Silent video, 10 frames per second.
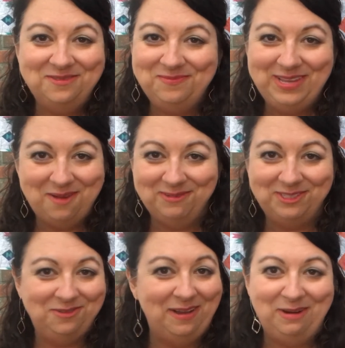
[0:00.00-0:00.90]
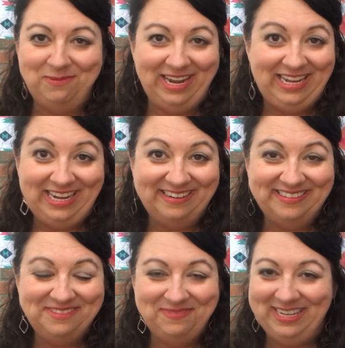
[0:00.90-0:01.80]
be able to ride a bike
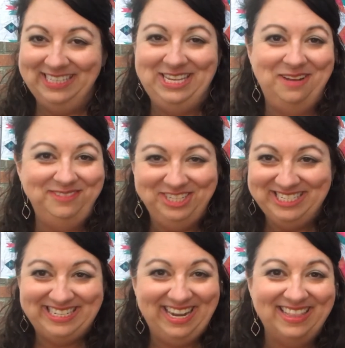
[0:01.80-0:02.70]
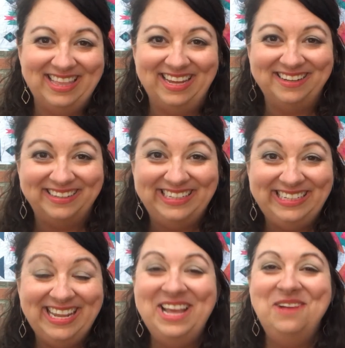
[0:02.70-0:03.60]
here because I'm just not that
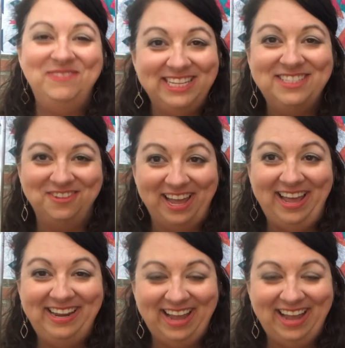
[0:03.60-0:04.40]
good, but that's okay.